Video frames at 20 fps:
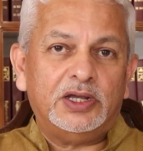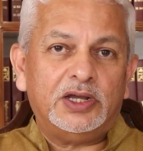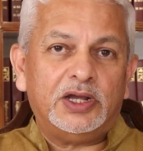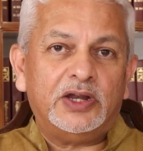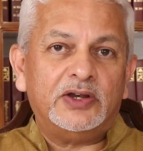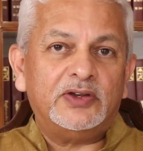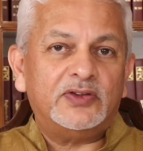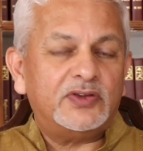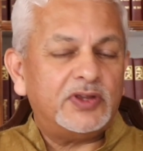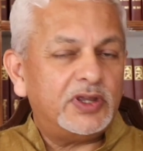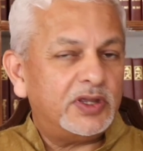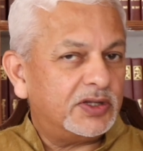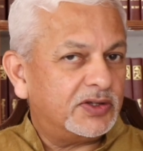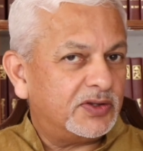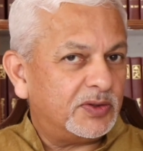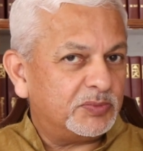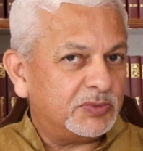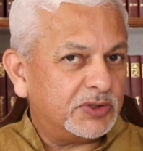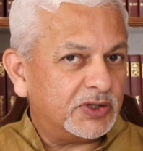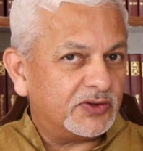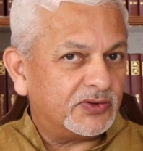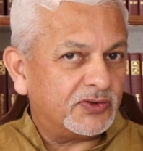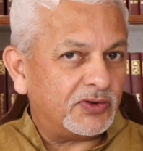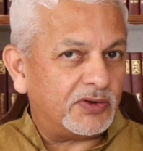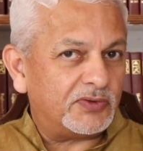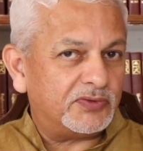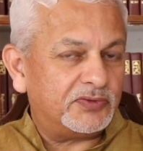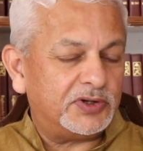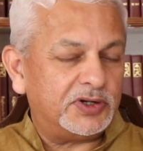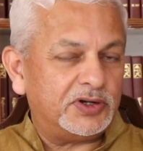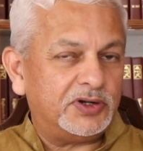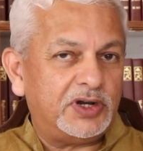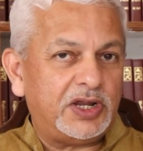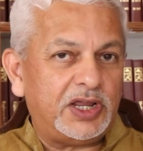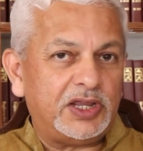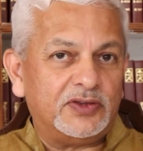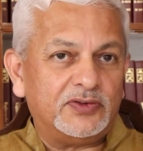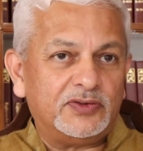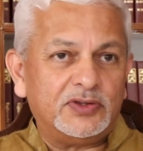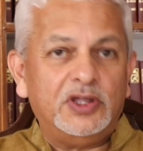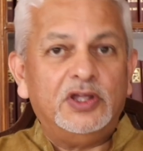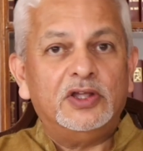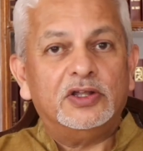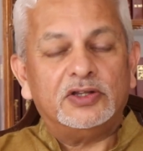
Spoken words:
and saying something soft and nice,